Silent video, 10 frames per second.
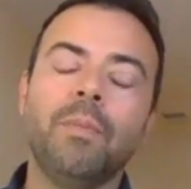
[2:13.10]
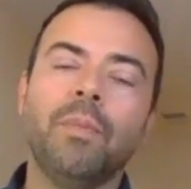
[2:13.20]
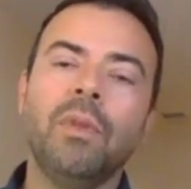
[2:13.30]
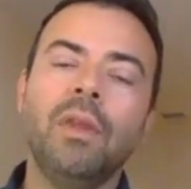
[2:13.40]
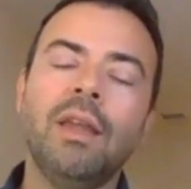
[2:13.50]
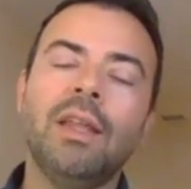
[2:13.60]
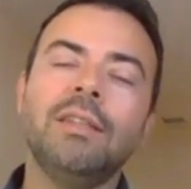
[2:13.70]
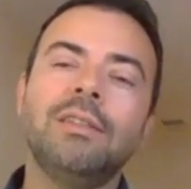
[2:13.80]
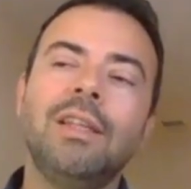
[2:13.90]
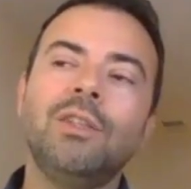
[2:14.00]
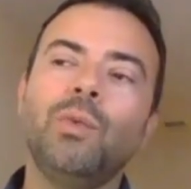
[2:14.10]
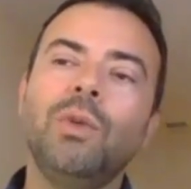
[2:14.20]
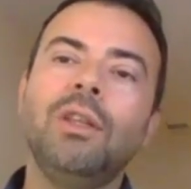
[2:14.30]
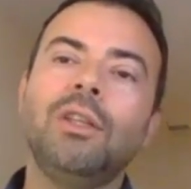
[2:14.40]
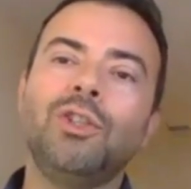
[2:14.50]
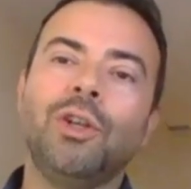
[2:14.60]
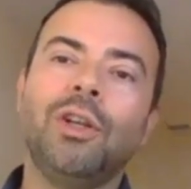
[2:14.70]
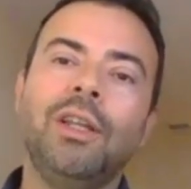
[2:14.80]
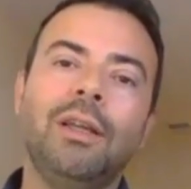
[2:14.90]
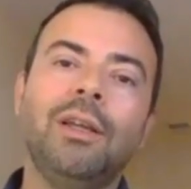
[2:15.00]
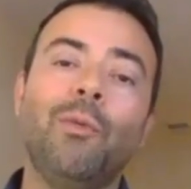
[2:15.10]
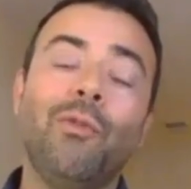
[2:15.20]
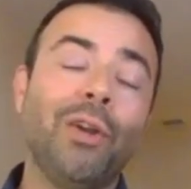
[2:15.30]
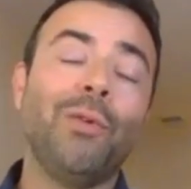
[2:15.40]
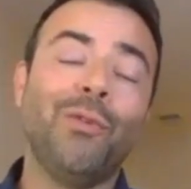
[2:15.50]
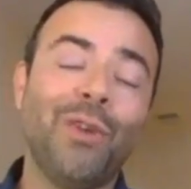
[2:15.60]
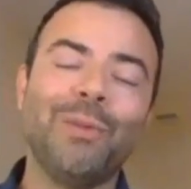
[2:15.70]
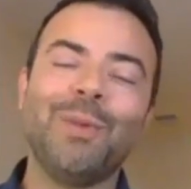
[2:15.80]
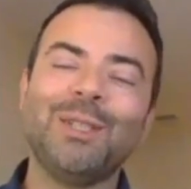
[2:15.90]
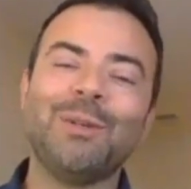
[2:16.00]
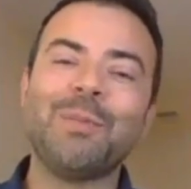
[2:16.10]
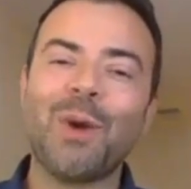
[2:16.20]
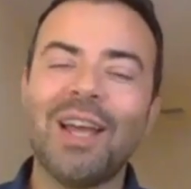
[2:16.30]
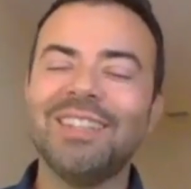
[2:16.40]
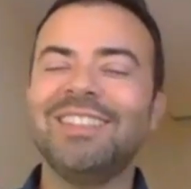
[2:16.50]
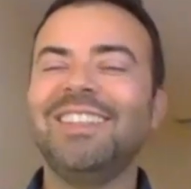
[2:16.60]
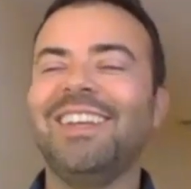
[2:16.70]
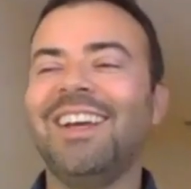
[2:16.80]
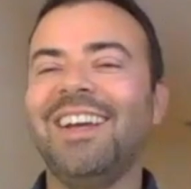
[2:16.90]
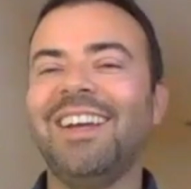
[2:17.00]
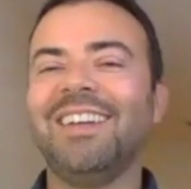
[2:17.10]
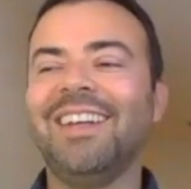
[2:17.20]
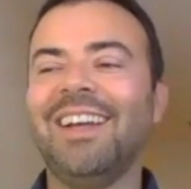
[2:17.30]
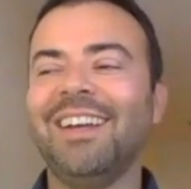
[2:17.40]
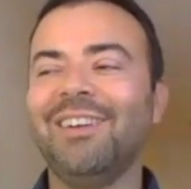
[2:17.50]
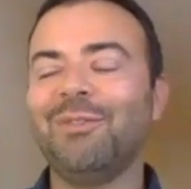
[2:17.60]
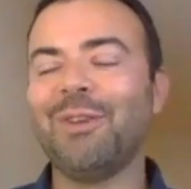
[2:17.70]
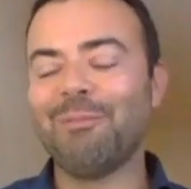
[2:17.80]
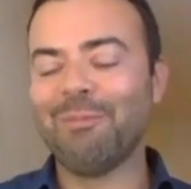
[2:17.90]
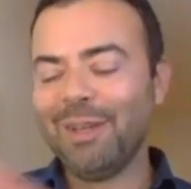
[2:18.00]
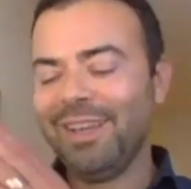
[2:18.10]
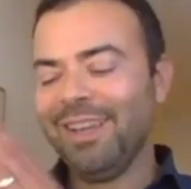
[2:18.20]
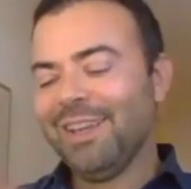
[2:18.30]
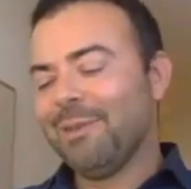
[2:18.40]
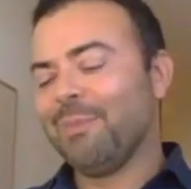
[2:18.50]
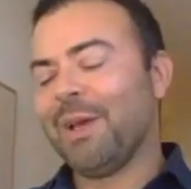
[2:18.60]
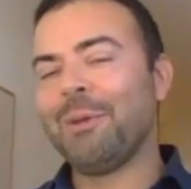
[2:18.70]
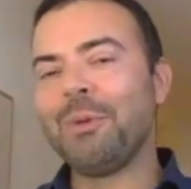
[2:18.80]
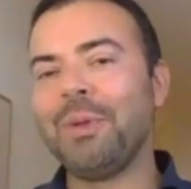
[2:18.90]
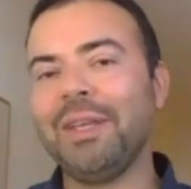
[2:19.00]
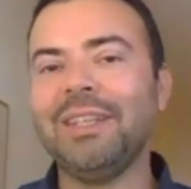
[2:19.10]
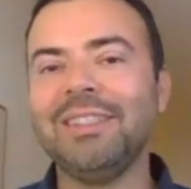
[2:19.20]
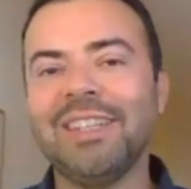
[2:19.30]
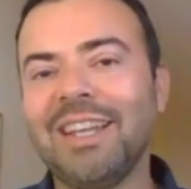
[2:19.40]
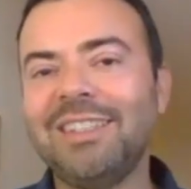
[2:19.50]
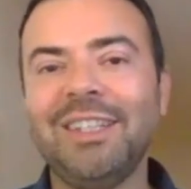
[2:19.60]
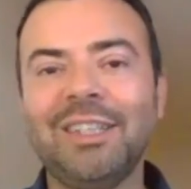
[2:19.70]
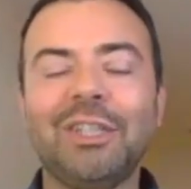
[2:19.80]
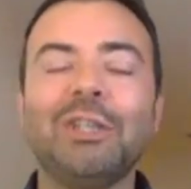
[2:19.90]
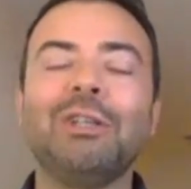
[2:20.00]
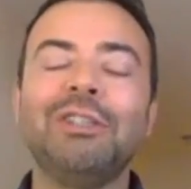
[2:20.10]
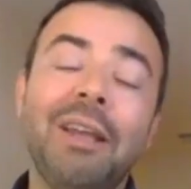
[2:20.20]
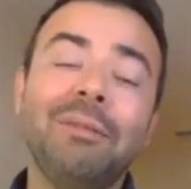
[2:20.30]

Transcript: yeah, that's really the journey, very, very much compressed from my humble beginnings in IT till today.